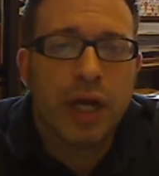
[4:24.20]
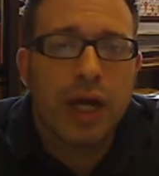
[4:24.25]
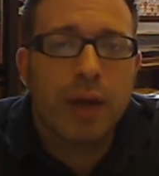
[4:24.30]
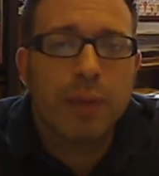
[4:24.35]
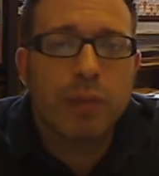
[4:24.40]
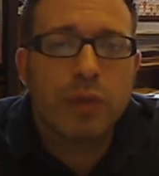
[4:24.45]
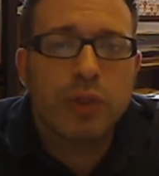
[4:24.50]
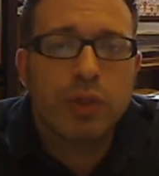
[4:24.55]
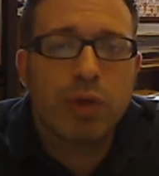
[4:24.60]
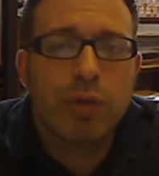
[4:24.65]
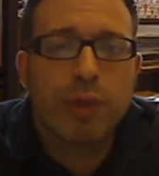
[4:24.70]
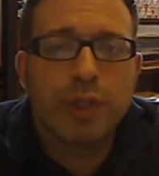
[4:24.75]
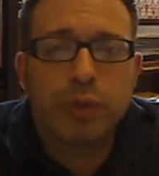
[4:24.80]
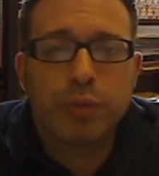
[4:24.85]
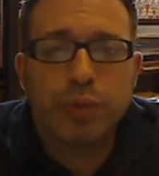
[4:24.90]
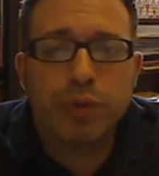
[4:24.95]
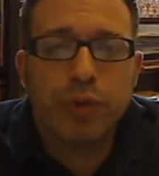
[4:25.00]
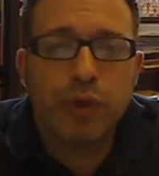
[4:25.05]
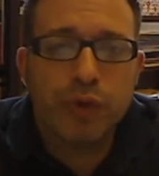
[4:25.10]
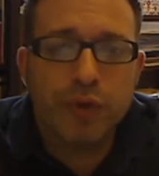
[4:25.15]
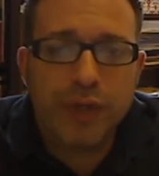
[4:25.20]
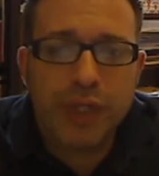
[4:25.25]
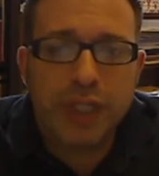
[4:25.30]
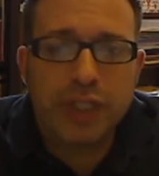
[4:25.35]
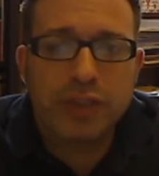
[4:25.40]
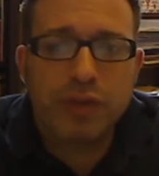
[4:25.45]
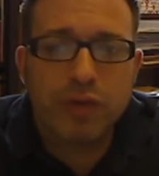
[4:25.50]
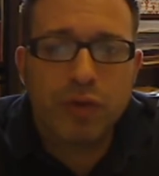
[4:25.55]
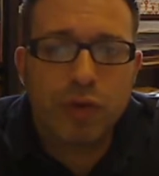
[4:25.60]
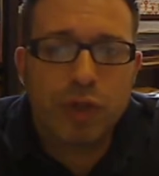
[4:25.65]
So we must prove
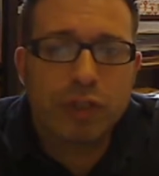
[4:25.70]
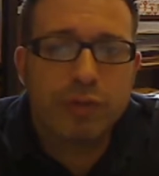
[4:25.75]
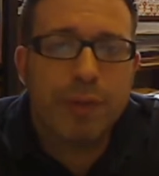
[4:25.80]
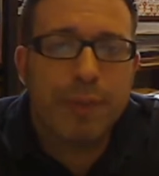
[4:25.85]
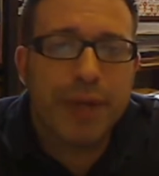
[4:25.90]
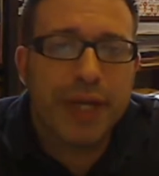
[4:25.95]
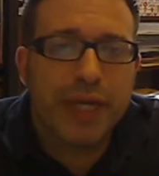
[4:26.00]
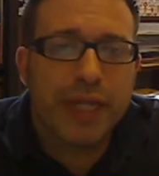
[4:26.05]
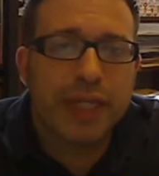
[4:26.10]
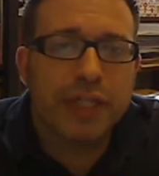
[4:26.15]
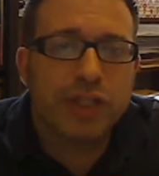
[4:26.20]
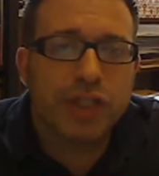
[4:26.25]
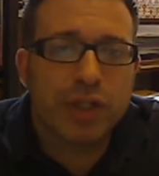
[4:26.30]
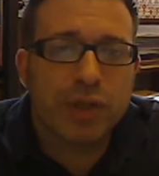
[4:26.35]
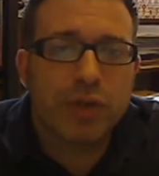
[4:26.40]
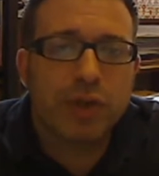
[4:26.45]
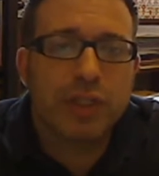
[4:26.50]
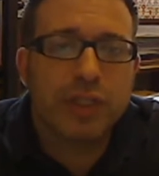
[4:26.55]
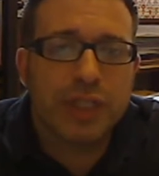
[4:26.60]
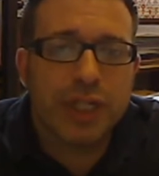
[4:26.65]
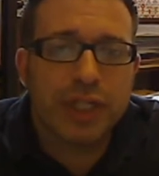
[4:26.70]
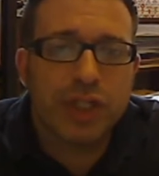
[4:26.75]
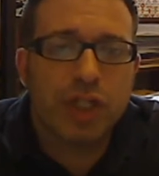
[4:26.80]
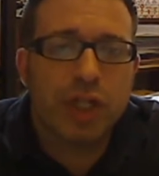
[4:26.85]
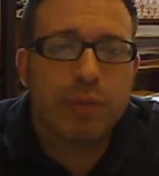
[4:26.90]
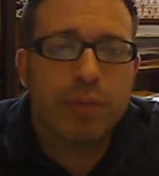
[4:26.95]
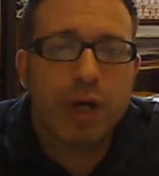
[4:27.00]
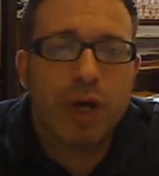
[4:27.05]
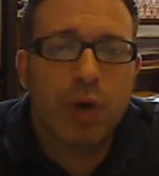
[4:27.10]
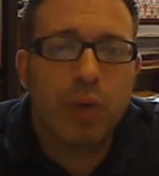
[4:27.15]
this, of course, by making a generalization
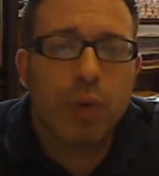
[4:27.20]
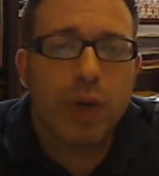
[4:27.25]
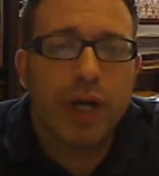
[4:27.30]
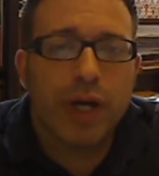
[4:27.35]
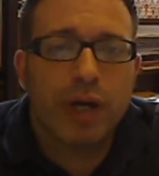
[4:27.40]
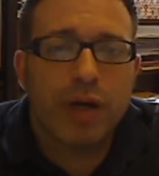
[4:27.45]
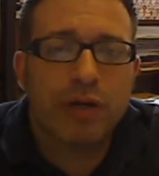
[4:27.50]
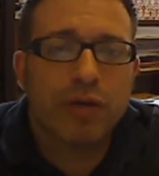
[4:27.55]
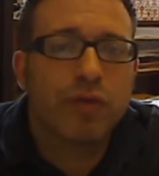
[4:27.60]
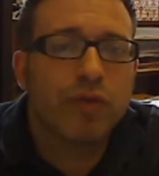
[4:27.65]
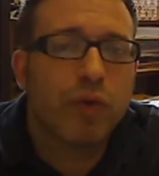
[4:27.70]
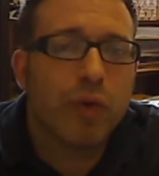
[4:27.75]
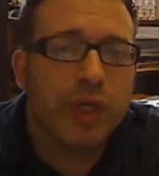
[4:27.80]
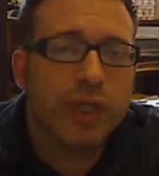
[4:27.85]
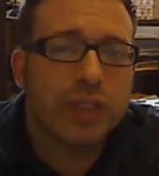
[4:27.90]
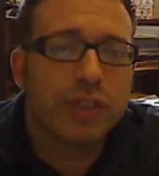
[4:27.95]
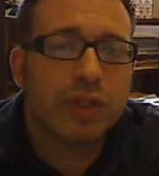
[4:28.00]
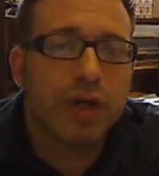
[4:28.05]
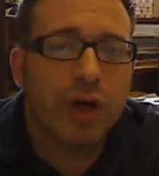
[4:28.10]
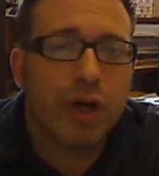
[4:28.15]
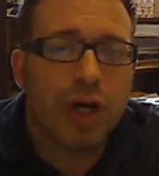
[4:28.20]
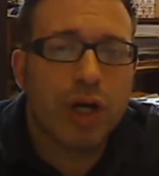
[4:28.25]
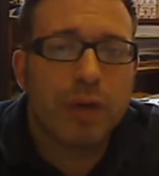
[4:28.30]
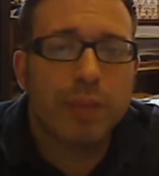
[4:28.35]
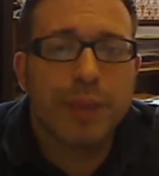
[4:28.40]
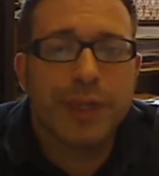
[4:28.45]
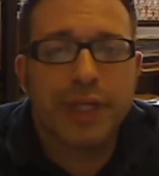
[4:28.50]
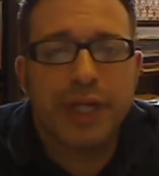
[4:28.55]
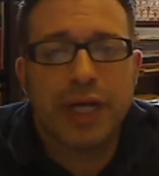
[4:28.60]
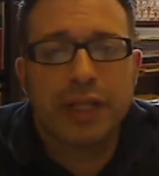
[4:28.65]
about where the voiced R
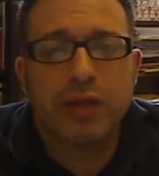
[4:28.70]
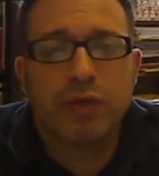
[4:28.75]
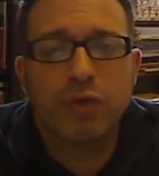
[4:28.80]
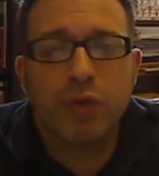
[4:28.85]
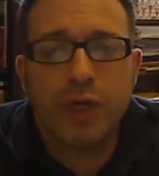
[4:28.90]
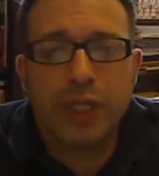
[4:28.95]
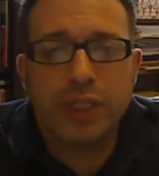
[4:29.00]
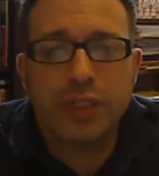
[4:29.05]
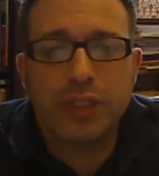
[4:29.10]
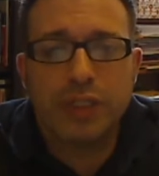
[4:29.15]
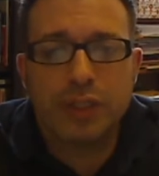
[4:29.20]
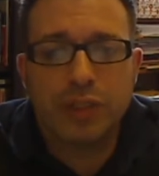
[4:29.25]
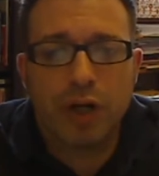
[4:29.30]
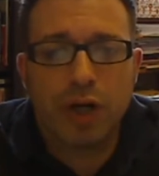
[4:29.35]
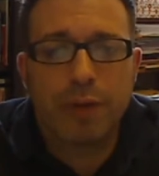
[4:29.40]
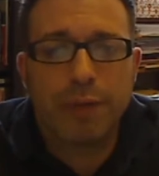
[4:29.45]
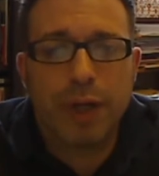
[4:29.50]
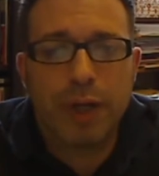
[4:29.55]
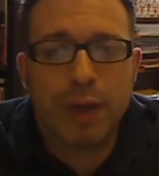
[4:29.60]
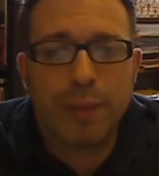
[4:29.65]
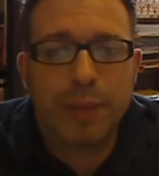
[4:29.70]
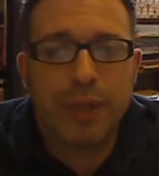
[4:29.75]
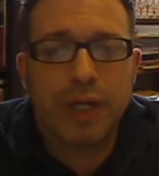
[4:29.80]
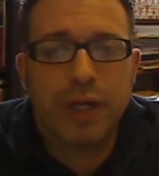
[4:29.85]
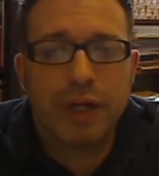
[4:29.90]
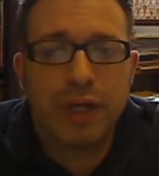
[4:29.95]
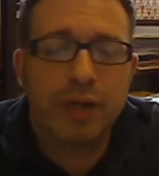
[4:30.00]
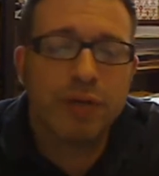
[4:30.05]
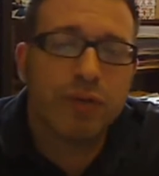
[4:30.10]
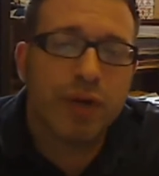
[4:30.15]
but not the voiceless R may
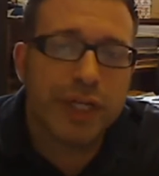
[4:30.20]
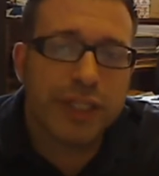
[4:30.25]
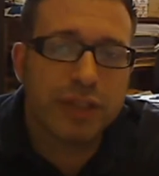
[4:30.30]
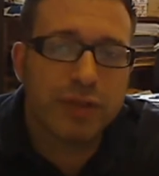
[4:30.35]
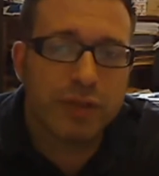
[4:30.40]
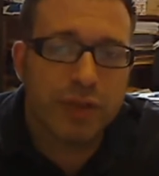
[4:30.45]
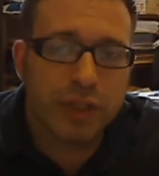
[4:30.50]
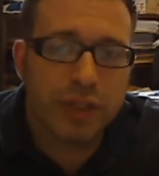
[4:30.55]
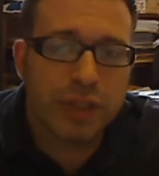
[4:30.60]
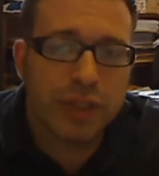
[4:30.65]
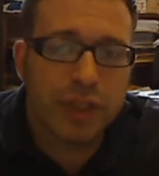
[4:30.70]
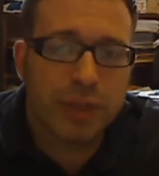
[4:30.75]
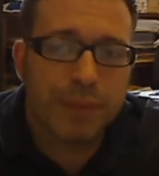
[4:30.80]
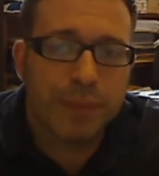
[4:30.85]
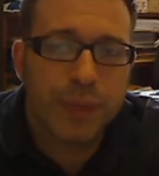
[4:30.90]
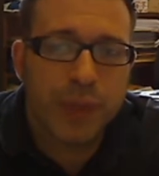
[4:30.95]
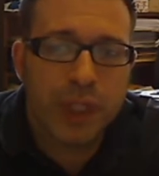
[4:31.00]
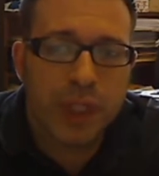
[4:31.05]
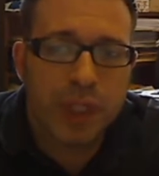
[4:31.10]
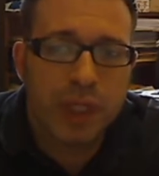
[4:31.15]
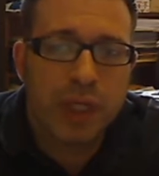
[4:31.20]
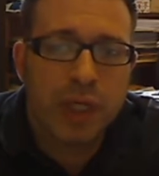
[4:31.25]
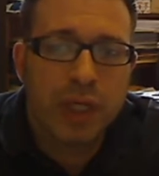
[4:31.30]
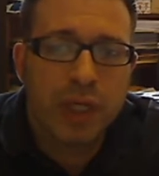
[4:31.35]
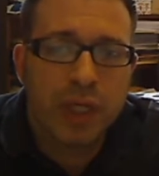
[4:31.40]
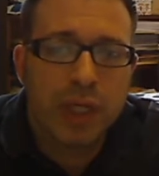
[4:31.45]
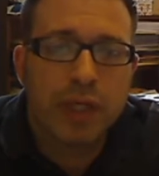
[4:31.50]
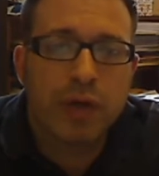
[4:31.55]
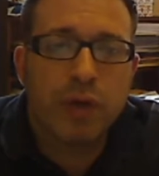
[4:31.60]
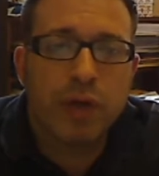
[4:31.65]
appear, and vice versa.
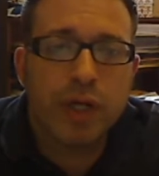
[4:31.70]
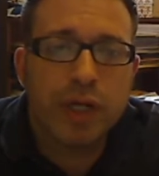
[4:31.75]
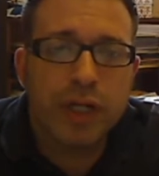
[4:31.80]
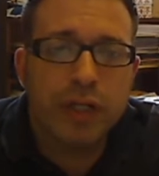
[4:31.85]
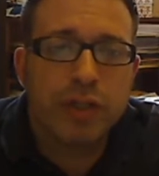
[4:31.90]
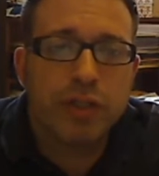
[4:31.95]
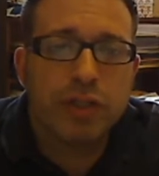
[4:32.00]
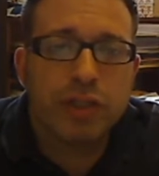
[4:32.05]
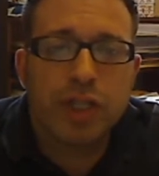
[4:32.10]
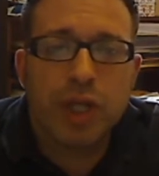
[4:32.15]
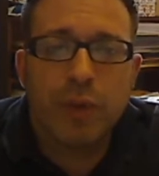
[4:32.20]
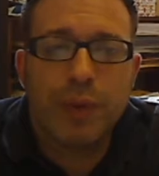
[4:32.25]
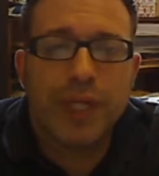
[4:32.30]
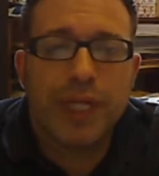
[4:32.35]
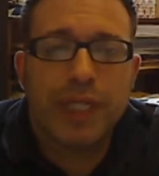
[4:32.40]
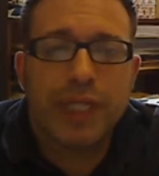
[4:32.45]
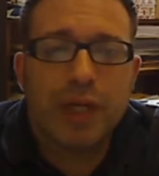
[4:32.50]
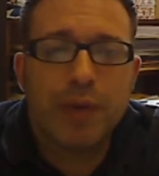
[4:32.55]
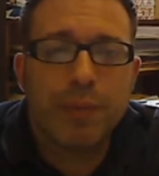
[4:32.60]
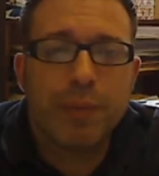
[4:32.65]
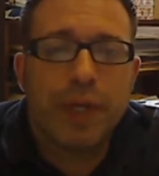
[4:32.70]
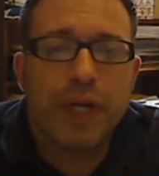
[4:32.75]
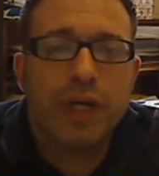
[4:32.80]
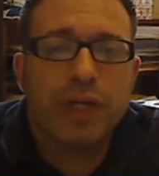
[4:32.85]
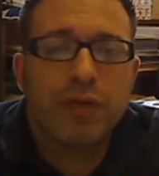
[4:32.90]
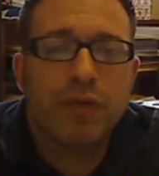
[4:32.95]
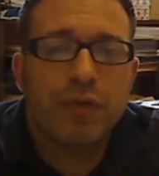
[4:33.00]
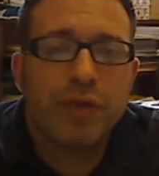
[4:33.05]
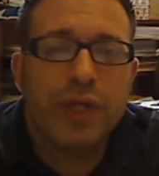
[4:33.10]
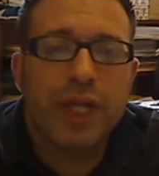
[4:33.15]
In order to do so, we need to
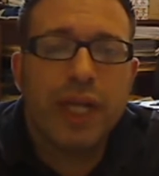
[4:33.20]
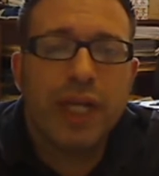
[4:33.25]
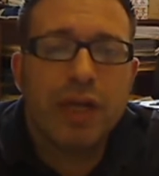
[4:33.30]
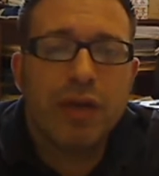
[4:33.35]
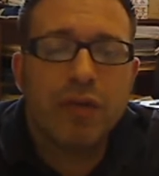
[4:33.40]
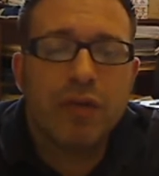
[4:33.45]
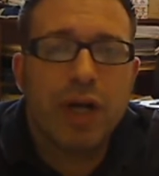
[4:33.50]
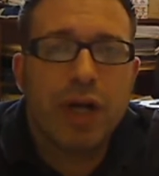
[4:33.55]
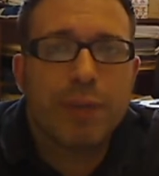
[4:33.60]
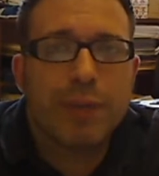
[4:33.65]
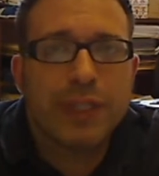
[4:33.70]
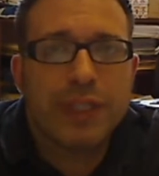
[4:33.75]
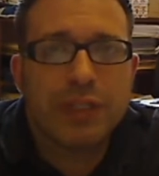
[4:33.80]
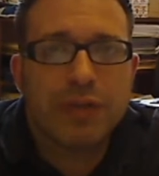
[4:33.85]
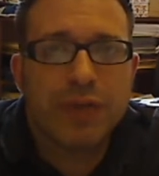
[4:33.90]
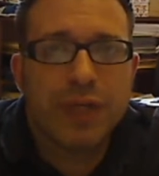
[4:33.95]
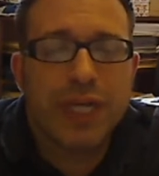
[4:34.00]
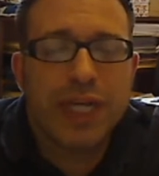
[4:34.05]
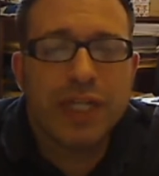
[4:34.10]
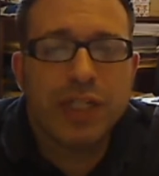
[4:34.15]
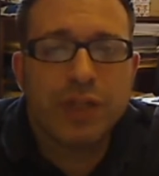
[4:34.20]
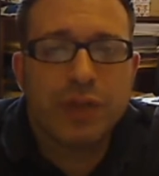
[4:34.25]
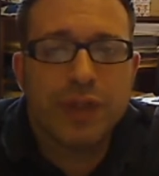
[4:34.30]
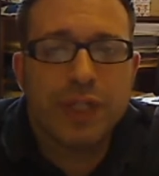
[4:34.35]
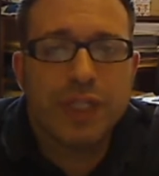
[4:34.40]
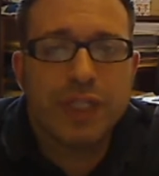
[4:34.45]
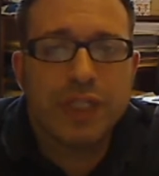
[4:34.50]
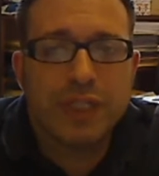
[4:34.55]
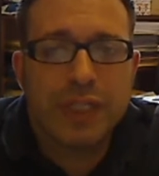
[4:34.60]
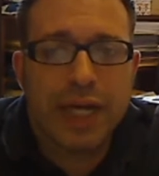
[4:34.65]
compare the phonetic environments of each of
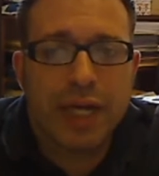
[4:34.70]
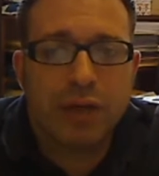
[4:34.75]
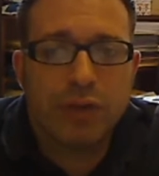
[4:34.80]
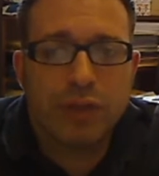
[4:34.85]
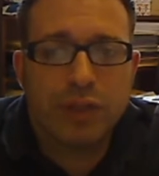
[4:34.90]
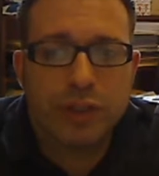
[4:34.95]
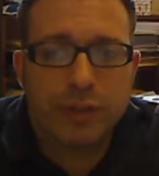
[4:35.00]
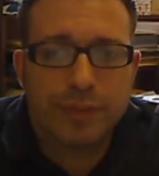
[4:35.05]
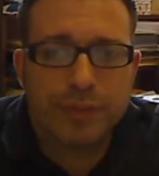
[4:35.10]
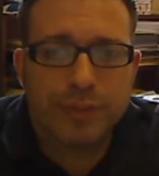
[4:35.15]
these sounds.